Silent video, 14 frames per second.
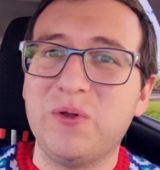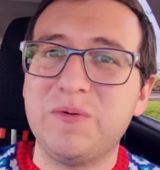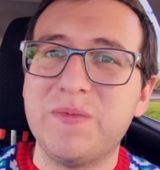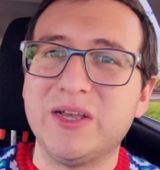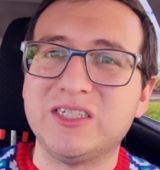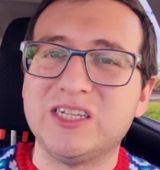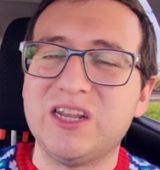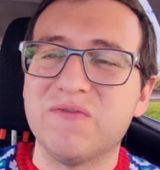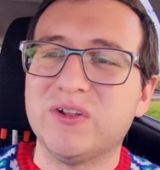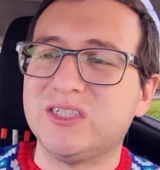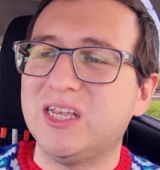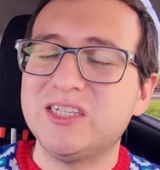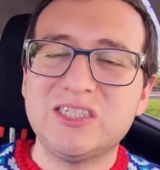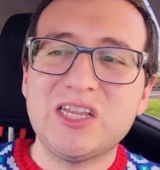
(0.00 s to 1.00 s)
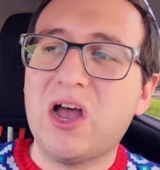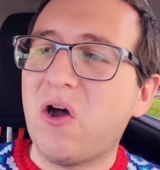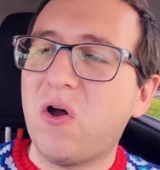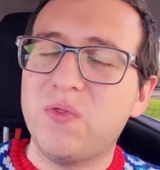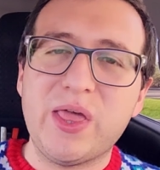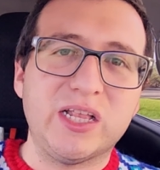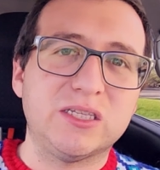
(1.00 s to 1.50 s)
really makes a difference. It's not
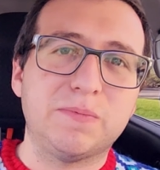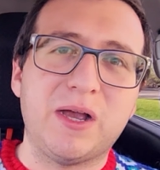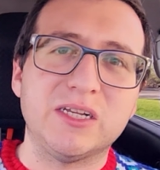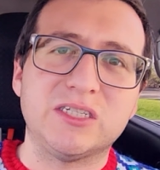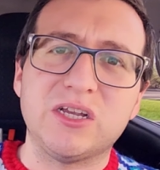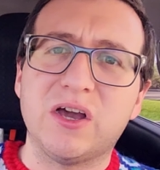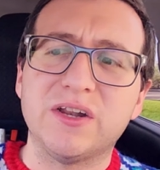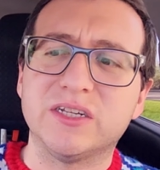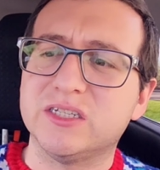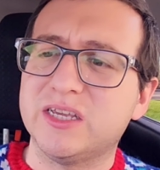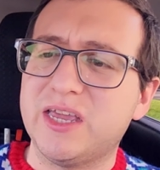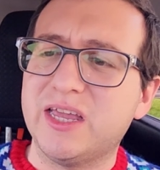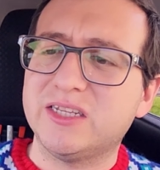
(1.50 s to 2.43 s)
all that spicy, honestly.